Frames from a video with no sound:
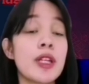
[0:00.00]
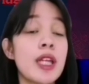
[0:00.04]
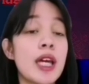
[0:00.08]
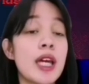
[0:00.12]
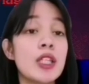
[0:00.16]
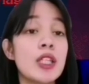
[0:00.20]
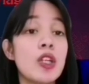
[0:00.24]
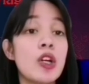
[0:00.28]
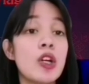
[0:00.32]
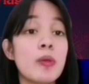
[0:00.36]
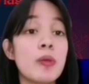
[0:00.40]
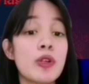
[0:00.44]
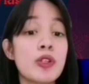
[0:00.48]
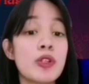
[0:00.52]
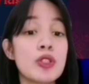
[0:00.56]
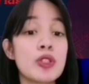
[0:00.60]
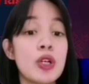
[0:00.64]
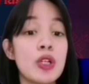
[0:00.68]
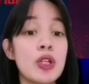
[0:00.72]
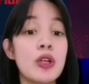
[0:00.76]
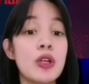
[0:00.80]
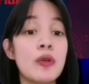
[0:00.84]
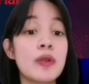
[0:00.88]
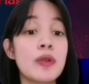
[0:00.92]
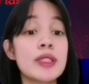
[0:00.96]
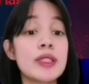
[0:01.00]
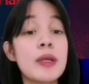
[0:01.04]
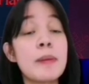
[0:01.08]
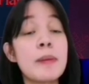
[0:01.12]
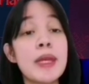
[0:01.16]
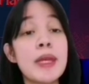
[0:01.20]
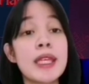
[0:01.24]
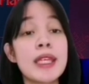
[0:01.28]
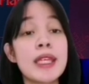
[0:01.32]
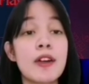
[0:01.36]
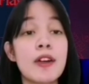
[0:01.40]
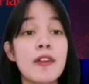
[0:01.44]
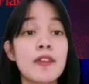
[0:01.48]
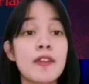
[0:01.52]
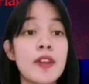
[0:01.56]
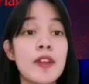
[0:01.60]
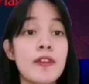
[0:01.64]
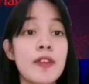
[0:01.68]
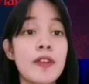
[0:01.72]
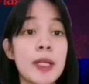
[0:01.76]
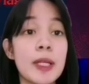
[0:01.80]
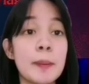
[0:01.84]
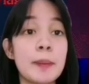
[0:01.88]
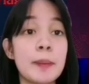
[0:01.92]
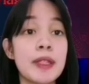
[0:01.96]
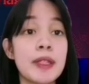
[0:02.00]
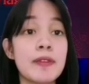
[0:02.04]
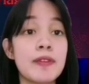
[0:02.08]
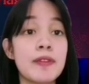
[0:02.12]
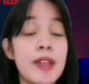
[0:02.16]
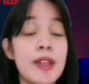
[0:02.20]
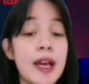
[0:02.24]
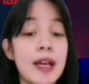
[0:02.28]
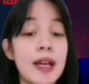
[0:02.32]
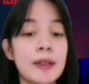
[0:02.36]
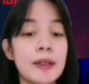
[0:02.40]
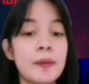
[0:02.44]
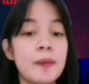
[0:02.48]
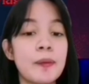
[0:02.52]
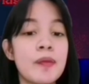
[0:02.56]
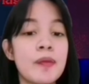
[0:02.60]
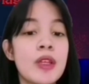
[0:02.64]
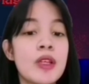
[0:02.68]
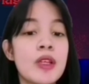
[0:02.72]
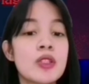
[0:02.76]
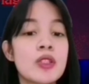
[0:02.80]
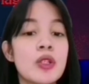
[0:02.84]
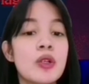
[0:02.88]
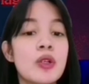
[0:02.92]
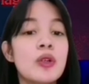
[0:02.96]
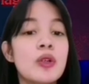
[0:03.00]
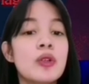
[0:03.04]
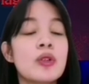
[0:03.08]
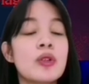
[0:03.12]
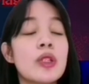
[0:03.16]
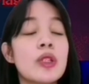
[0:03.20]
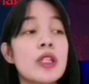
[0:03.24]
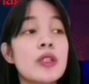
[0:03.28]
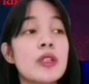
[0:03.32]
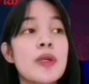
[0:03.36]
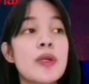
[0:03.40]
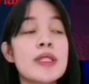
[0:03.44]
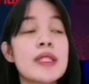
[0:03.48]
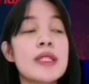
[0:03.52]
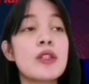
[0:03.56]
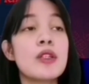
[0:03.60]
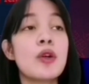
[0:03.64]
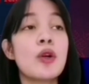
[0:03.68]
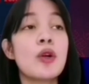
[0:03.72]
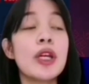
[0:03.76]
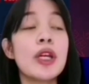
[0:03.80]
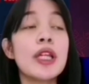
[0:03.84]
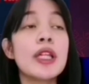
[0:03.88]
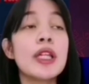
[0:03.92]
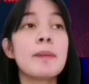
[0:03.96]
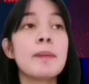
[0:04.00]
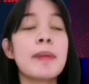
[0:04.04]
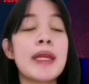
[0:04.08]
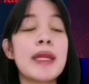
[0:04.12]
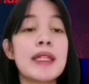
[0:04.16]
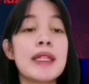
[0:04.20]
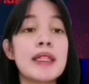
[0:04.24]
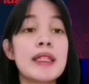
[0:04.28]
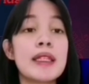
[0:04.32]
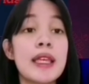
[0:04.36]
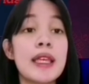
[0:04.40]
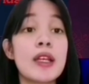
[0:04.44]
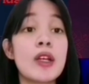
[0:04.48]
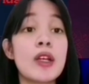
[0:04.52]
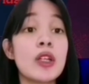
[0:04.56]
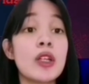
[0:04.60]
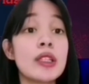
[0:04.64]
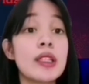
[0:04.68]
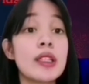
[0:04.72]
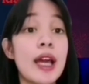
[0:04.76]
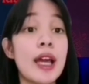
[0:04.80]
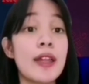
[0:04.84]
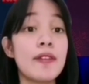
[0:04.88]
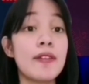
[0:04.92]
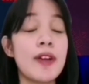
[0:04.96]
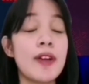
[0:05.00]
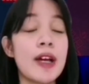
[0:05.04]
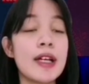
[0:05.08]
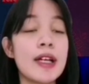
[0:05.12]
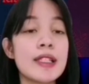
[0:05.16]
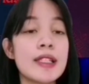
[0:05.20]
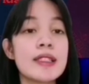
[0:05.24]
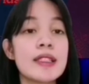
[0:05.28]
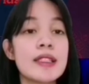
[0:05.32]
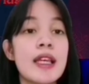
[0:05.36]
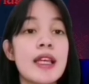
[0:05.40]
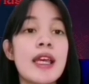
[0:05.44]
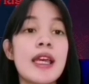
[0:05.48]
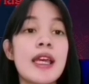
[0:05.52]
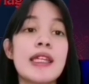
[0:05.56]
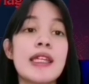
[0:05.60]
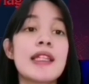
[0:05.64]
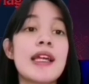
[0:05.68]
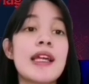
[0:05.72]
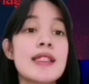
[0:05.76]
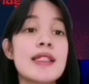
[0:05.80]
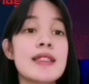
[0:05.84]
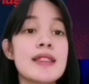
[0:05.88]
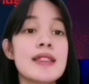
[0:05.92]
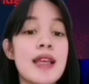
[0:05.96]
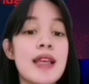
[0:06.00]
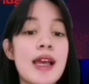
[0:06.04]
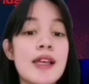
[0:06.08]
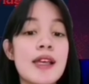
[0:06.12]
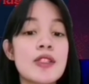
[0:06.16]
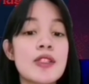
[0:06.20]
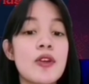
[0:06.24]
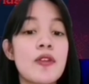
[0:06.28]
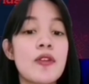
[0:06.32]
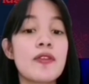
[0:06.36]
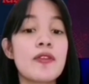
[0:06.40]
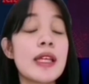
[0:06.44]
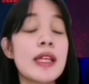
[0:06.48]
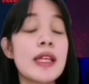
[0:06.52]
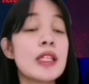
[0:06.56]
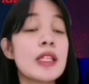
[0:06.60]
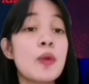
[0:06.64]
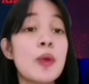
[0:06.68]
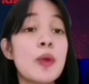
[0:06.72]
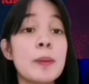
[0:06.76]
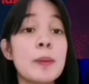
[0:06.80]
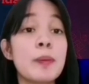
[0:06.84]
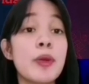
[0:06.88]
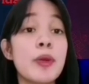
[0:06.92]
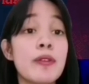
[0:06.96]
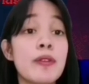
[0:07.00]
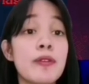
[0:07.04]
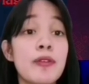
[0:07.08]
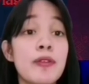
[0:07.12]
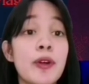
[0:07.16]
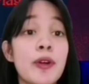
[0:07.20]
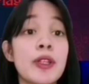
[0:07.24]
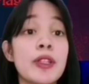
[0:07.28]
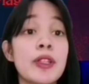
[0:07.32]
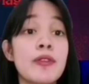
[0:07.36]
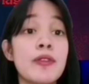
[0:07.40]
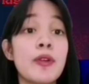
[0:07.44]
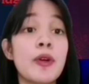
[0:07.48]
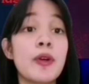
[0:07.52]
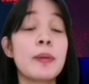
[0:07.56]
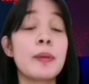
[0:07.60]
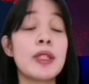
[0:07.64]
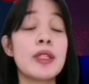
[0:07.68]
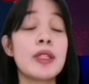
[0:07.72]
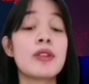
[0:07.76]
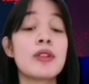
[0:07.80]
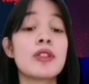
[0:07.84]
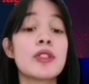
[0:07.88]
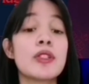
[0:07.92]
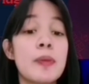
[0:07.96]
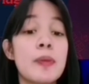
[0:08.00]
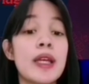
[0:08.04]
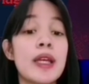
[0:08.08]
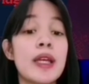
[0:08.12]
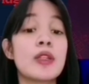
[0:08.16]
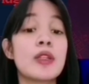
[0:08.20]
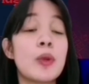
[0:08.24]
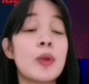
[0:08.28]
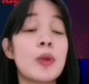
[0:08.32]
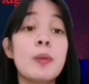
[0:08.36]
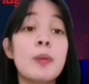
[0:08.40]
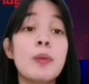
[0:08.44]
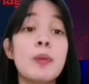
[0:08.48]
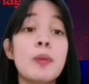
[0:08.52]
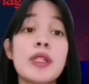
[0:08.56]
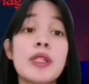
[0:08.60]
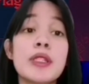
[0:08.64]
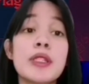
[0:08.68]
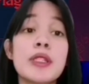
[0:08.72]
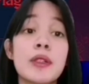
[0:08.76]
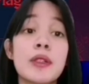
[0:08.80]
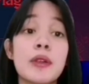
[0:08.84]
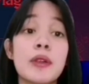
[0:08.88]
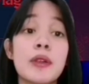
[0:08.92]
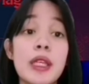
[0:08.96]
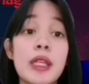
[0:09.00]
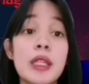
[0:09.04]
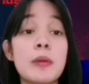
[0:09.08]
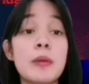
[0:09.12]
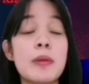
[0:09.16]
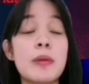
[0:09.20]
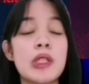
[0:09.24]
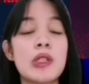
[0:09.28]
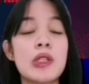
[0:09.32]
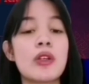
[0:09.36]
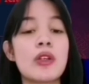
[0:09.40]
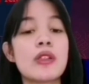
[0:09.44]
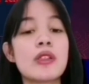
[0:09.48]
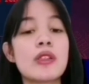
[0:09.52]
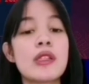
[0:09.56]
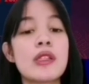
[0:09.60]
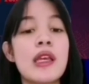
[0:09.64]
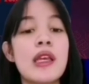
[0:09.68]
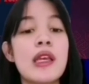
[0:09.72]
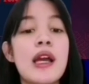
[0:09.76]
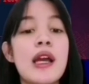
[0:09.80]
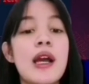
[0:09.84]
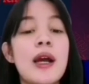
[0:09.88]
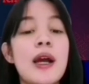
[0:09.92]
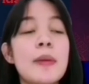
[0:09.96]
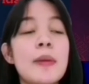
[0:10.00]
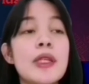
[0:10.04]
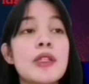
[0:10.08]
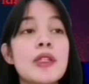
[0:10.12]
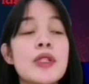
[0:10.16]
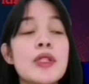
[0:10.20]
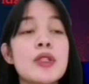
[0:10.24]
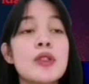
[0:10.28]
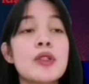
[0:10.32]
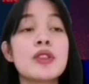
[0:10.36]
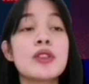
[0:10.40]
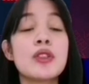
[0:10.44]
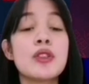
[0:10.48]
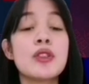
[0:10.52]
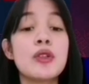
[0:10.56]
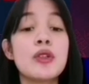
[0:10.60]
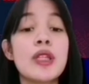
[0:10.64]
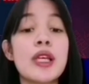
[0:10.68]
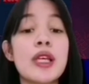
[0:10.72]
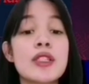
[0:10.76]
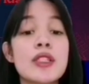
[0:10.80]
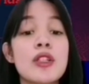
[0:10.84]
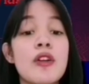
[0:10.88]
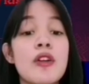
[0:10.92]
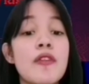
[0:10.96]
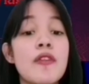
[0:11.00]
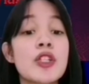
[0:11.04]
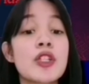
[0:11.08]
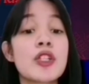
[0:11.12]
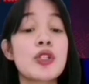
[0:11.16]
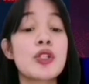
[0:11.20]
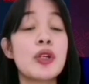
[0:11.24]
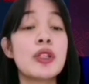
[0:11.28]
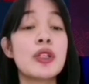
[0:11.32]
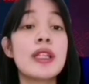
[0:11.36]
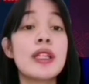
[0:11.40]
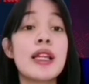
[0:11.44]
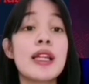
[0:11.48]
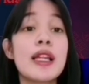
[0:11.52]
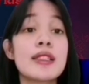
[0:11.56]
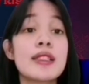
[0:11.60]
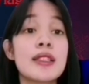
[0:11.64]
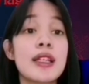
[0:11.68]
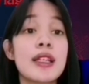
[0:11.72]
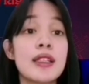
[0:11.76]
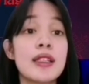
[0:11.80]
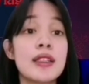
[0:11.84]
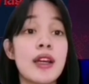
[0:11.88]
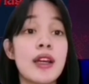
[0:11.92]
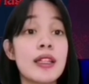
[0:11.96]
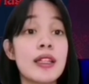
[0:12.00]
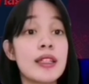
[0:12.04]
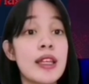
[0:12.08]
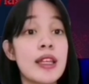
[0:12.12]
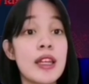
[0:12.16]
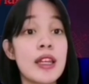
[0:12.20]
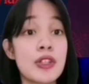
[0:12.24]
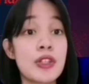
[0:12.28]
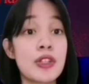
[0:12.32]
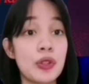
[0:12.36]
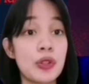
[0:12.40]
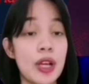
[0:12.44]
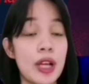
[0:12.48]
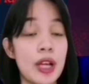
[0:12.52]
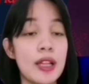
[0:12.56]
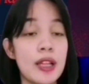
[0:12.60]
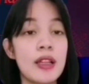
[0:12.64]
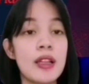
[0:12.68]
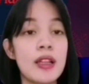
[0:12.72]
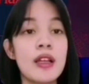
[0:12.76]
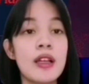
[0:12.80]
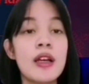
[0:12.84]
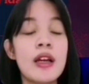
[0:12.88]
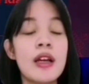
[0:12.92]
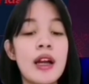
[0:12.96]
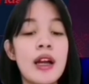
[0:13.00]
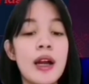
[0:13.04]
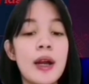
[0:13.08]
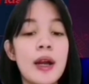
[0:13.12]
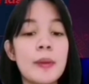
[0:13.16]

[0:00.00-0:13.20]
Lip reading: of Fernando Amorsolo was the making of the Philippine flag. So it was an oil painting on canvas. It has a size of 91.44 meters by 12.08 meters. It was also known as Confection de la Standarte Nacional.